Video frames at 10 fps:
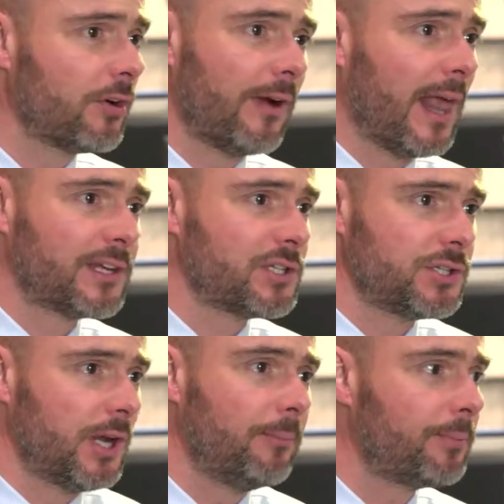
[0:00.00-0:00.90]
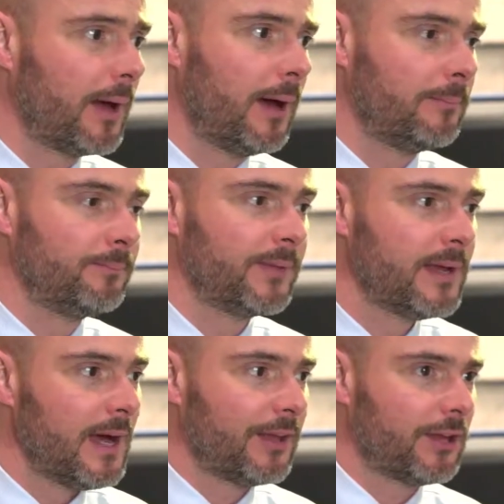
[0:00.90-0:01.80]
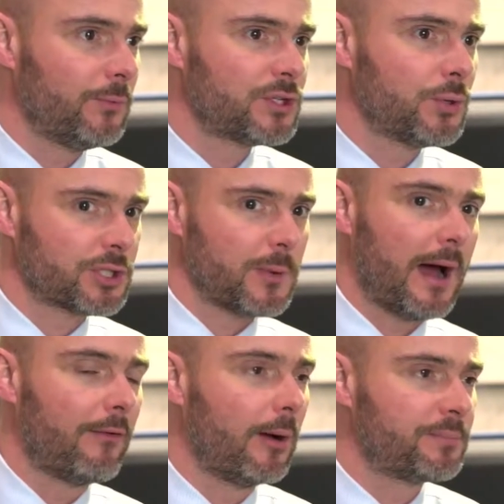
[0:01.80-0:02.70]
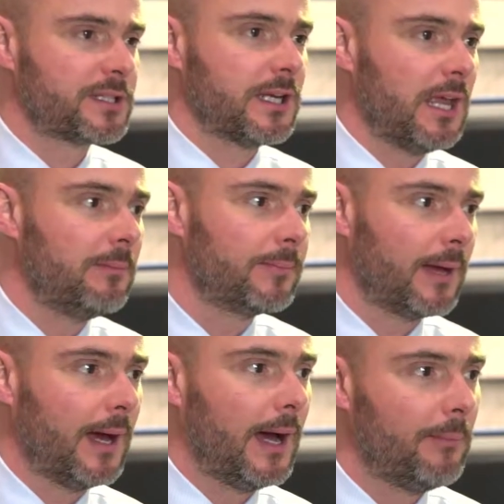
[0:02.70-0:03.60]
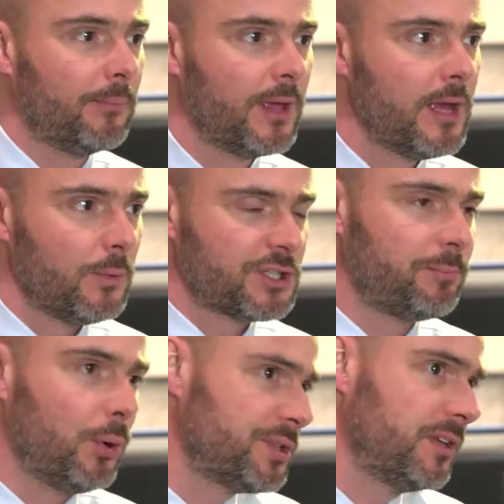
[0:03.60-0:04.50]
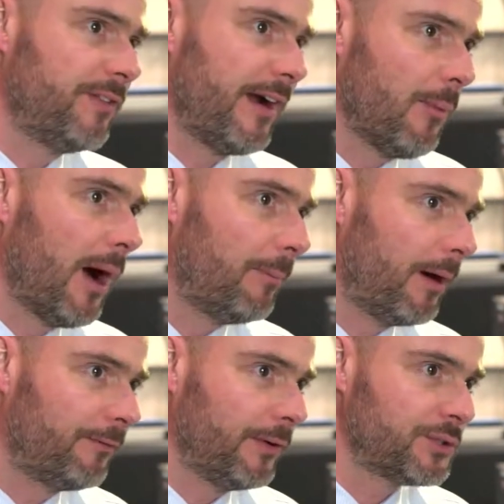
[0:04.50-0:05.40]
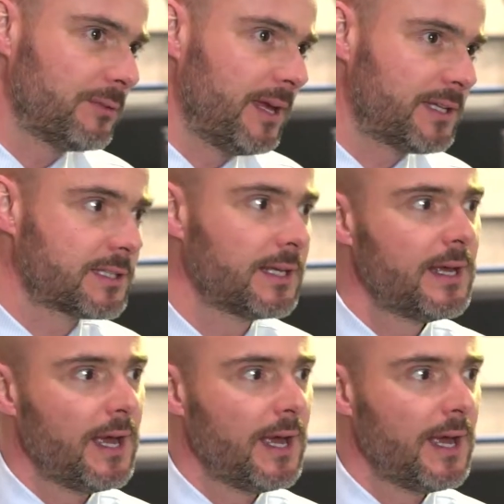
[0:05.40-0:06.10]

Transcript: strong relationship. I think we talked to our ops team, we're supported very well by Filtermist,